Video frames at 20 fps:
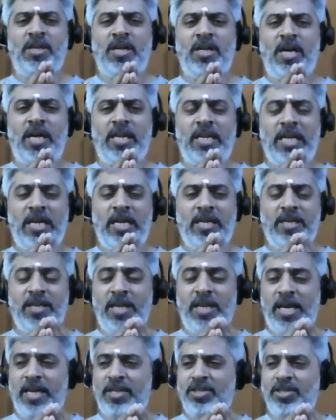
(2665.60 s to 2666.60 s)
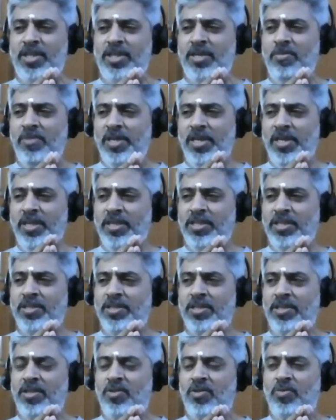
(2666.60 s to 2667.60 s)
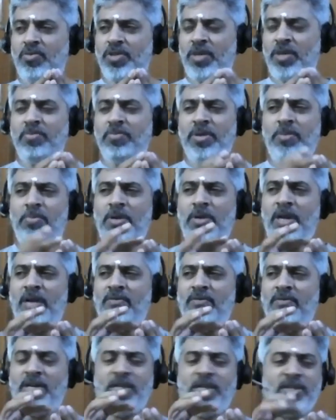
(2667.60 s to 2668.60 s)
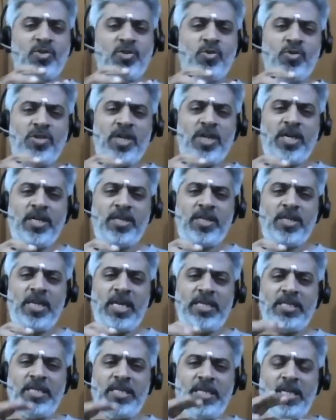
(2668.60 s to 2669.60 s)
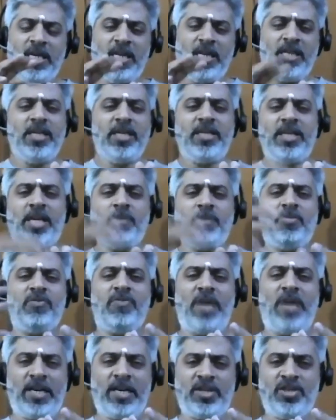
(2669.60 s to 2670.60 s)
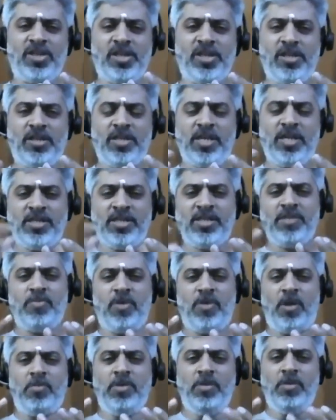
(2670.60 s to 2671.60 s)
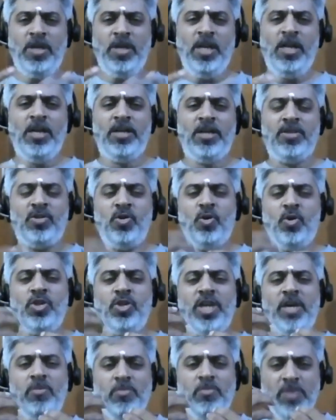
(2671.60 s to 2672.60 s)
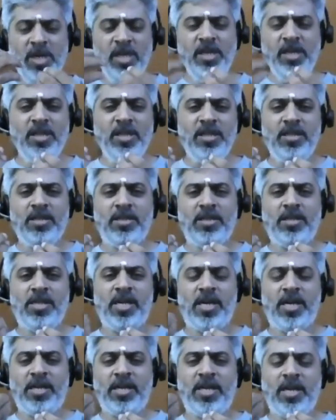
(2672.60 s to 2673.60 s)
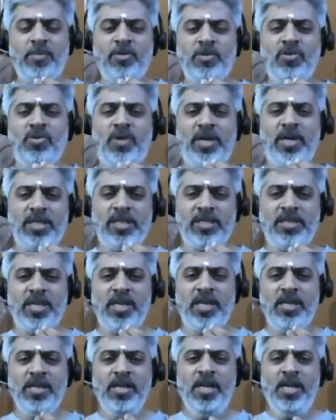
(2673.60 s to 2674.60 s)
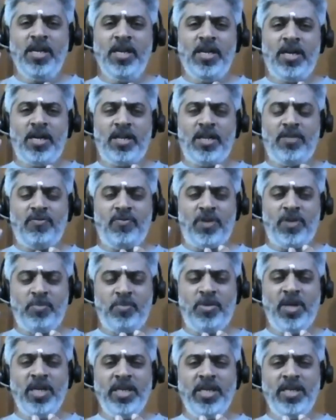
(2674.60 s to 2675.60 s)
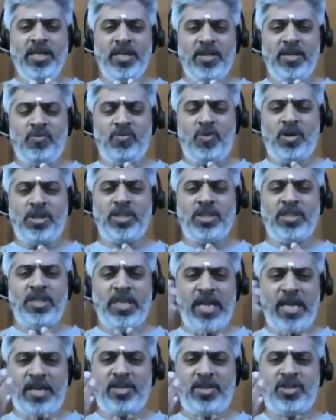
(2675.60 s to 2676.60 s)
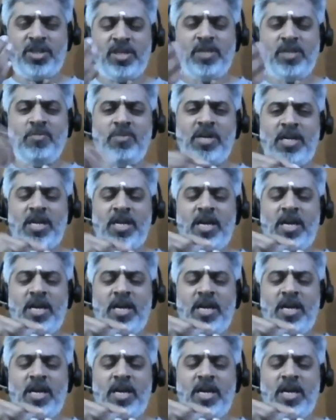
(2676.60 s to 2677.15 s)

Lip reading: an inaction means, you know, some people have understood that as another type of action. That is the problem. Though they are able to understand verbally what is inaction, but